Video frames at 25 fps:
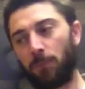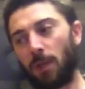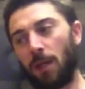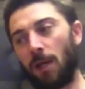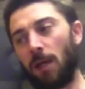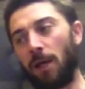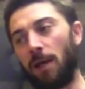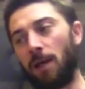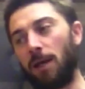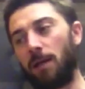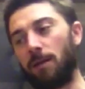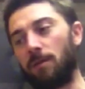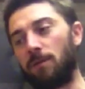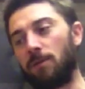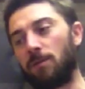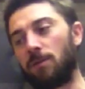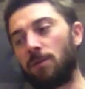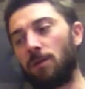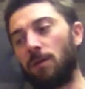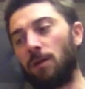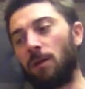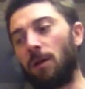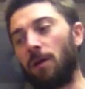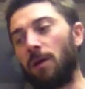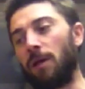And,
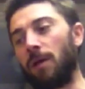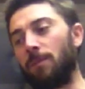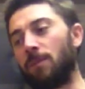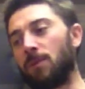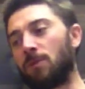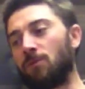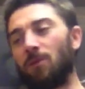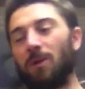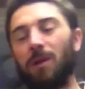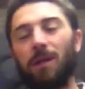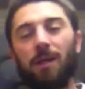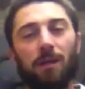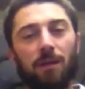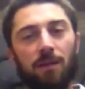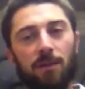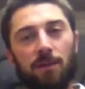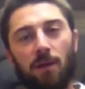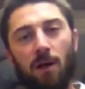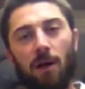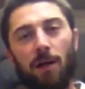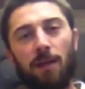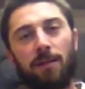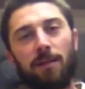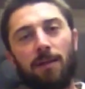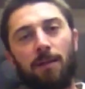you know, he was really
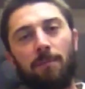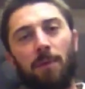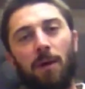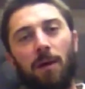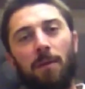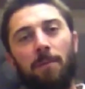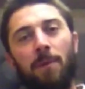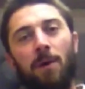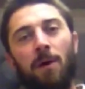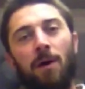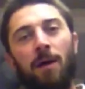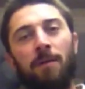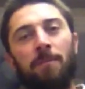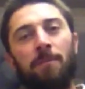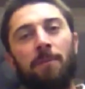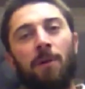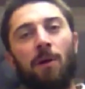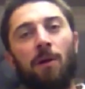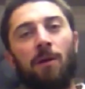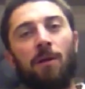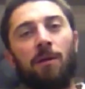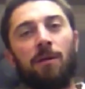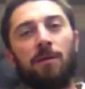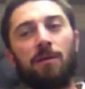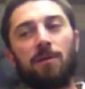excited by pine
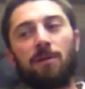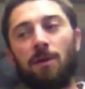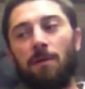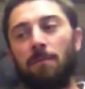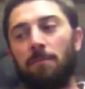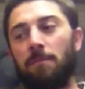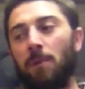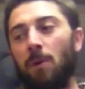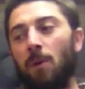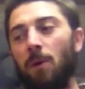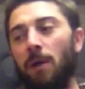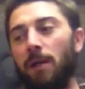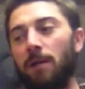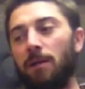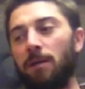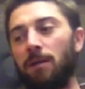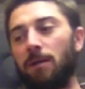pollen at some point,